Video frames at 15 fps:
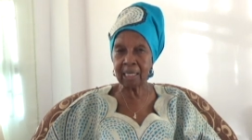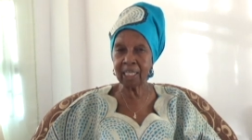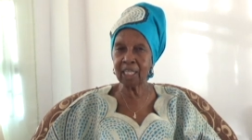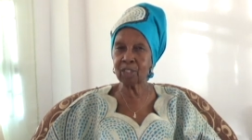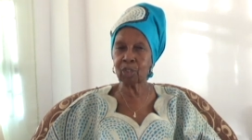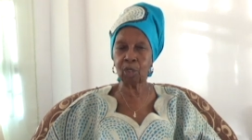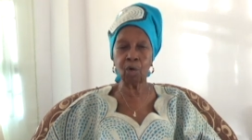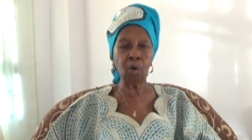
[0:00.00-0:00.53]

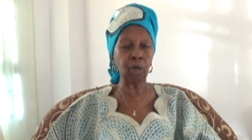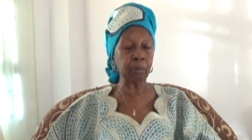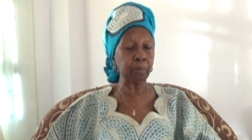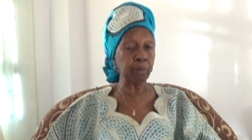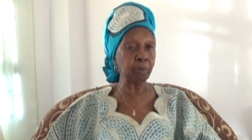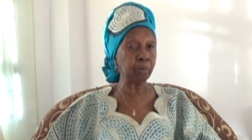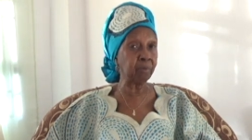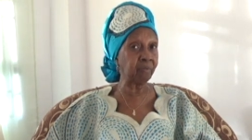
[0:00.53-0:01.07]
later called
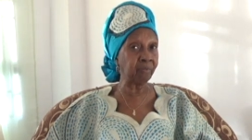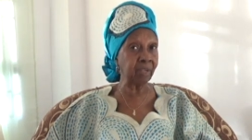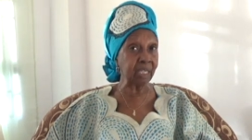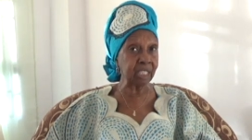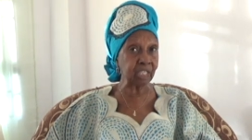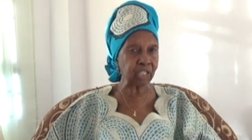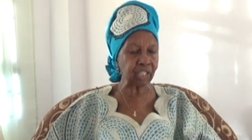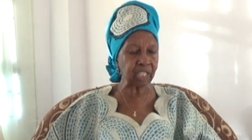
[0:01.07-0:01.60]
maroon
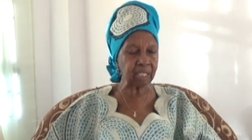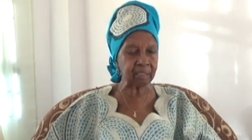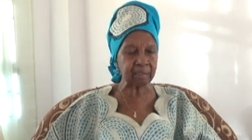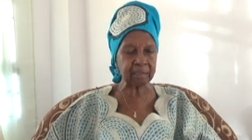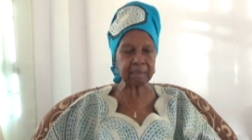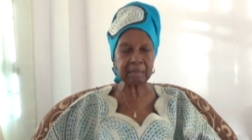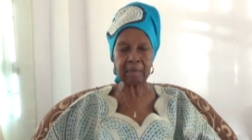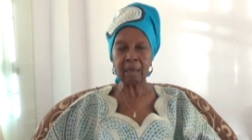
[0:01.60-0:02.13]

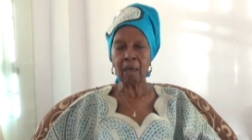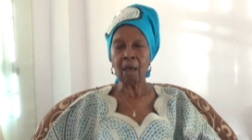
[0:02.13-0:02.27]
villages.